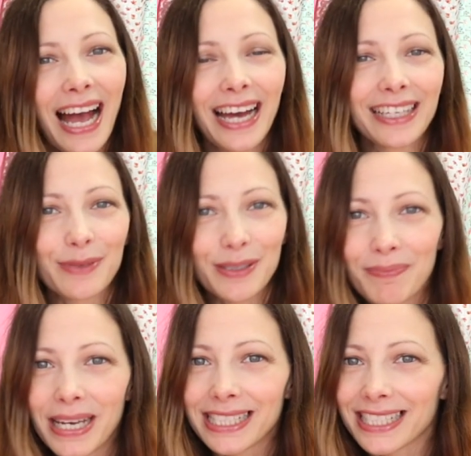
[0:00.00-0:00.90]
and it was
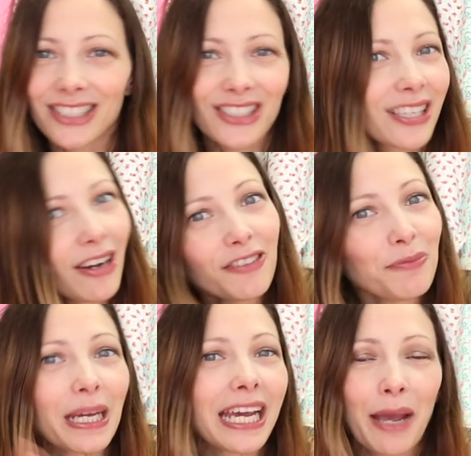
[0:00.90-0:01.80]
amazing just kind of
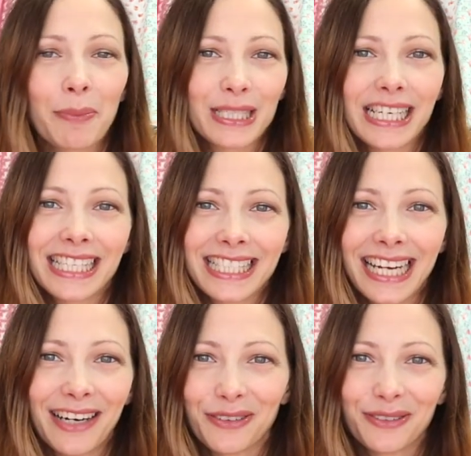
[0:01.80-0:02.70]
being able to
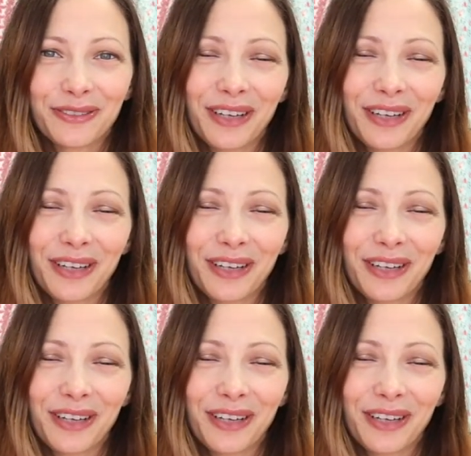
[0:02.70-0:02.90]
listen out